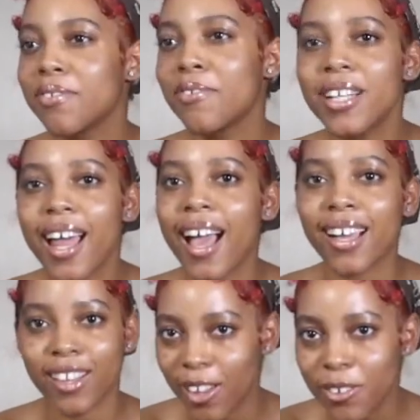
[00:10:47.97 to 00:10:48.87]
we not
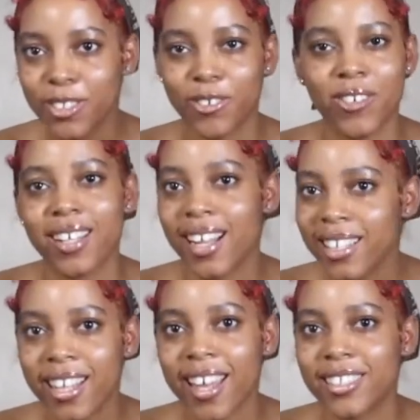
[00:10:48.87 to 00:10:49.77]
close or none
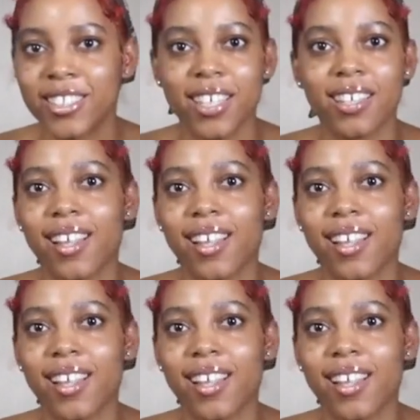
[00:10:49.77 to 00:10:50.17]
of that shit.